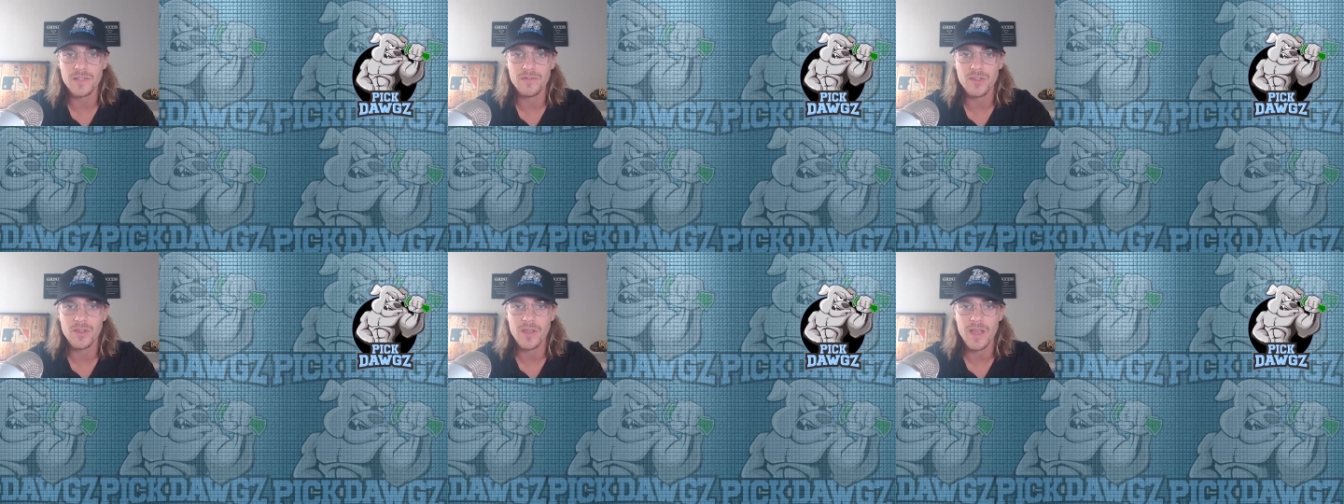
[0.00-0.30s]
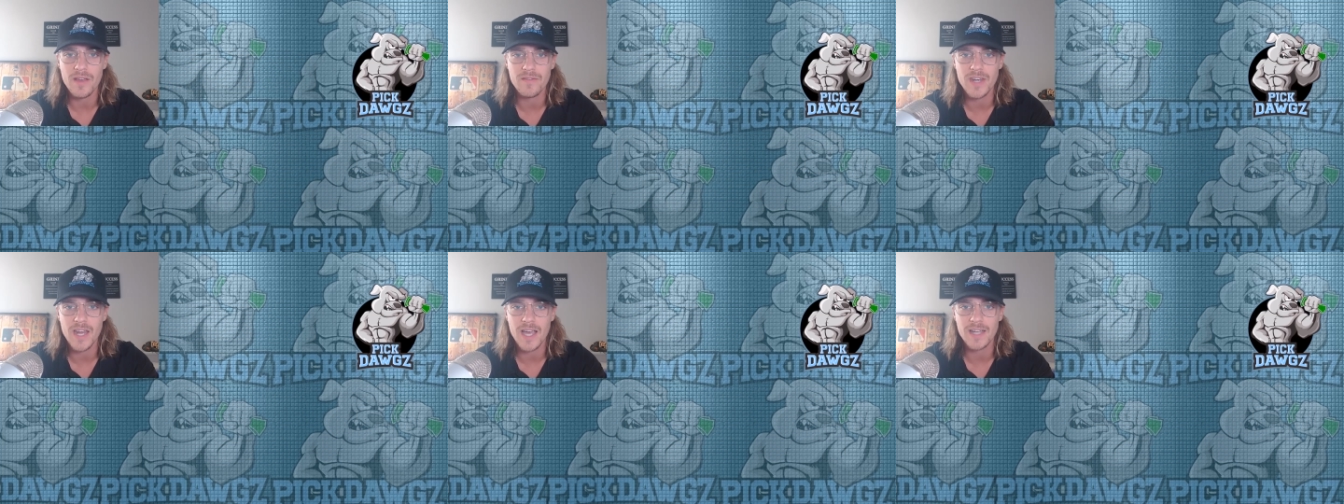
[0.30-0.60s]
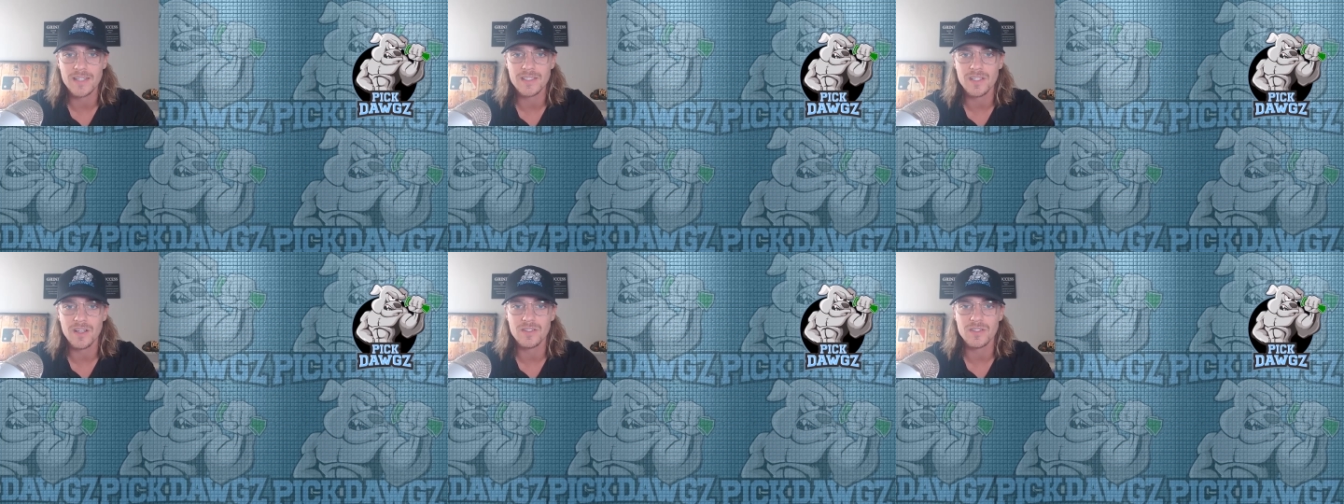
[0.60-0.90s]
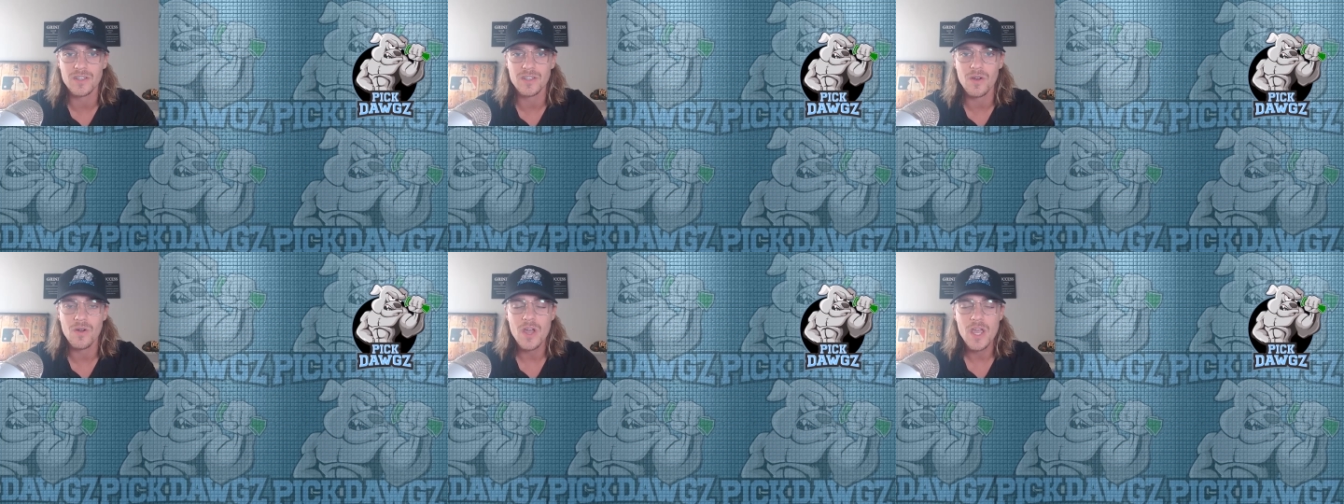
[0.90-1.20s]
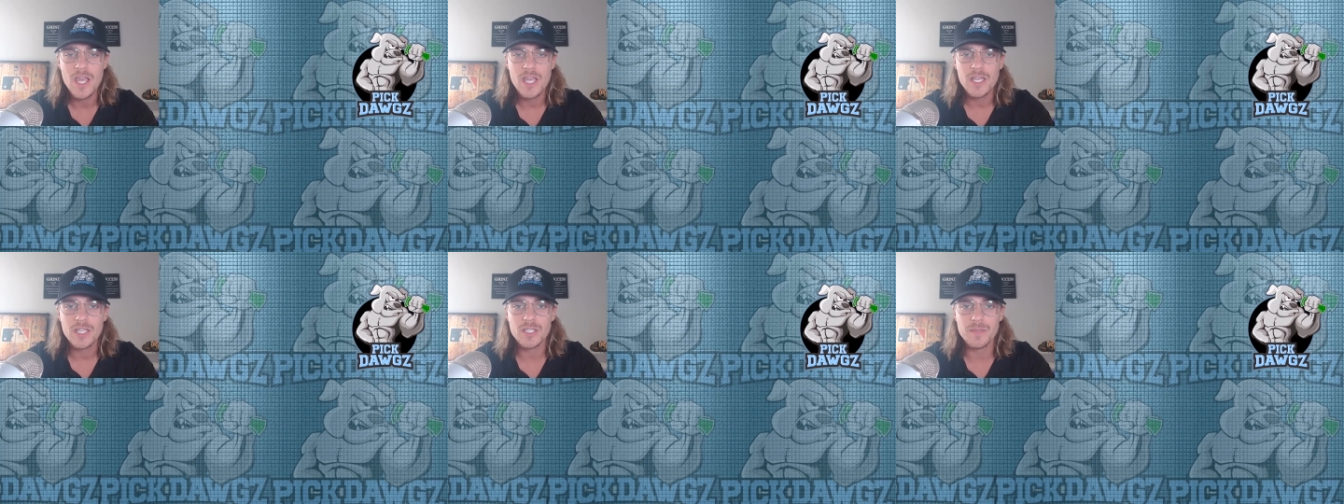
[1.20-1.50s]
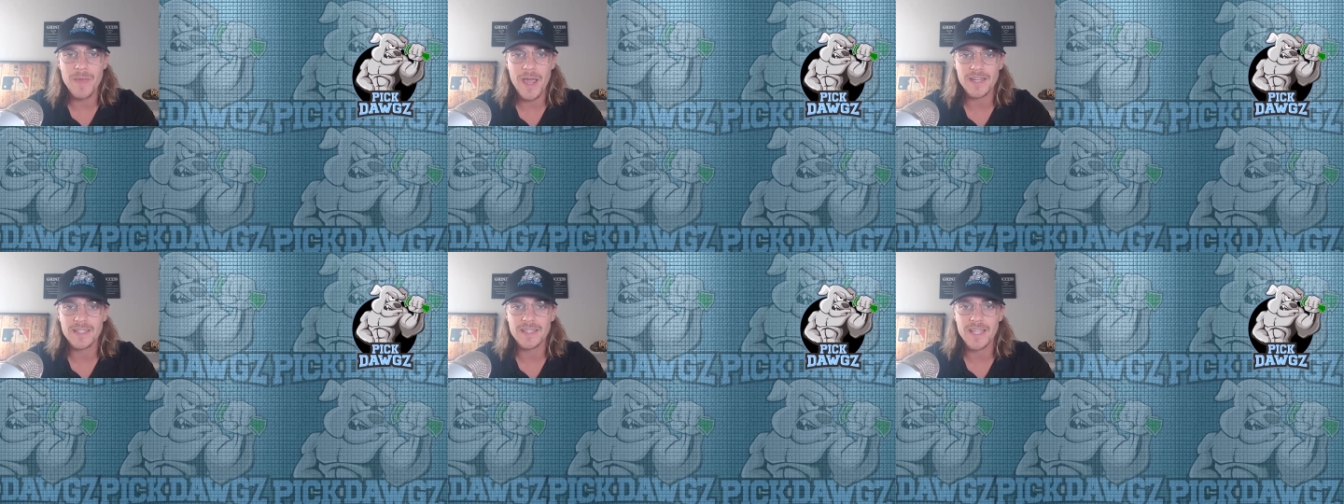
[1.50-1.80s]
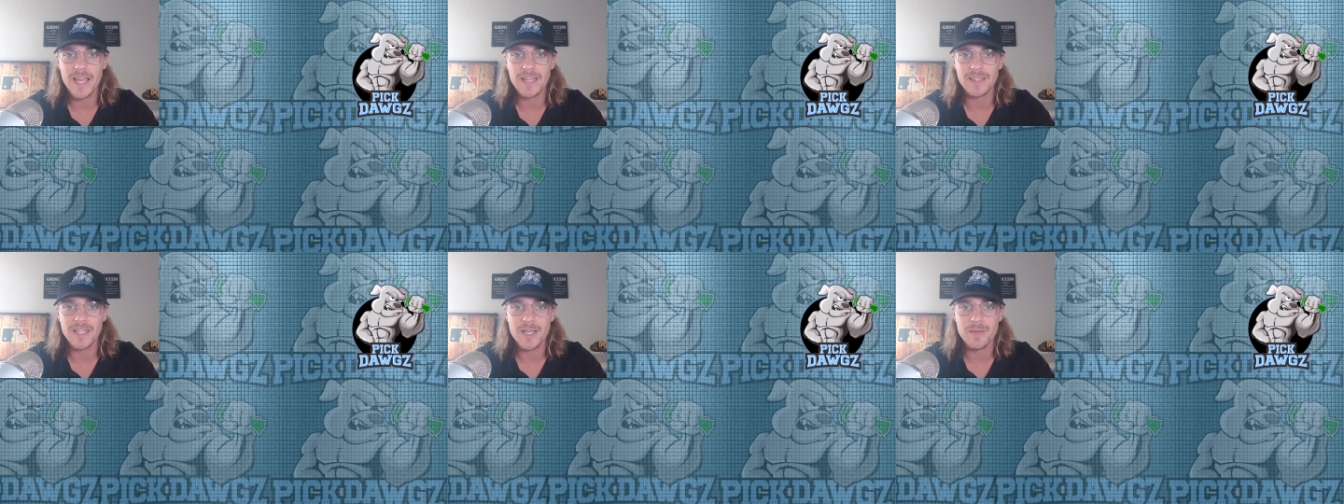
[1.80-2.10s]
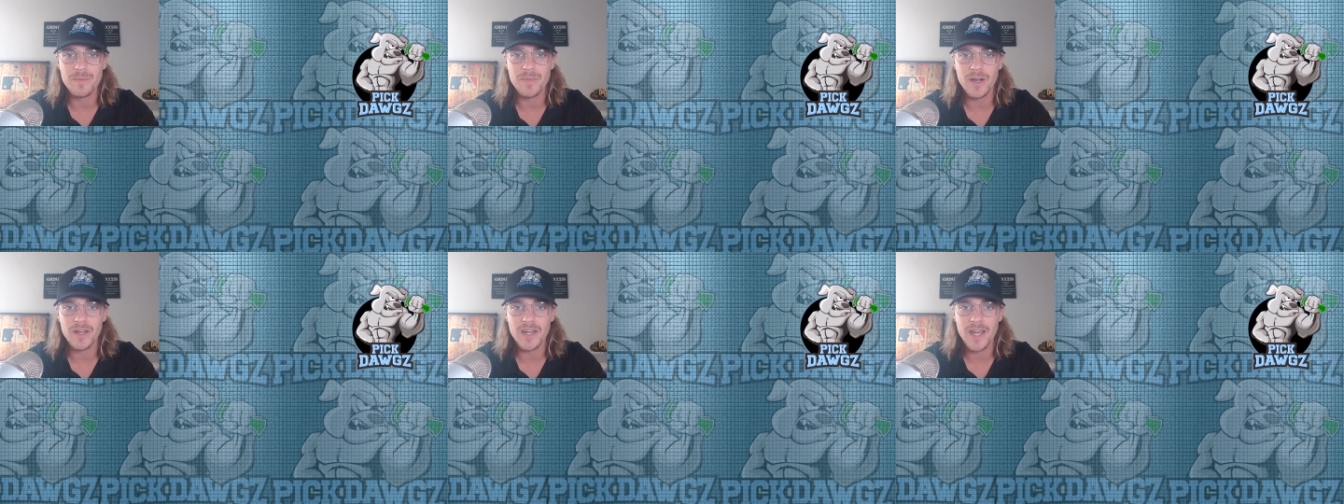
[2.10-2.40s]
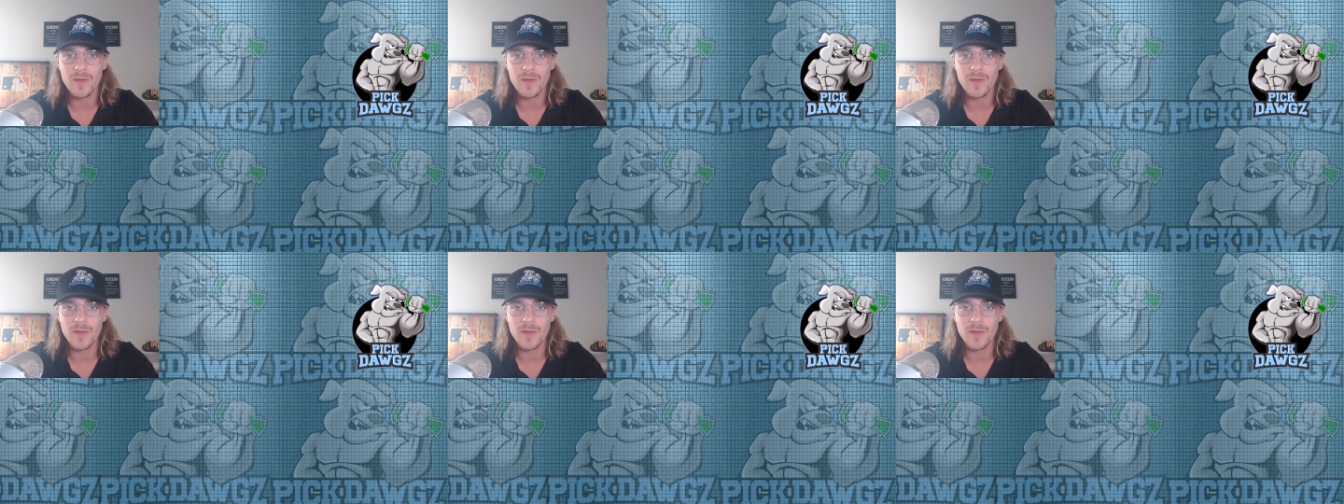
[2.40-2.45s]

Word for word: If you have not done so, smack that like button.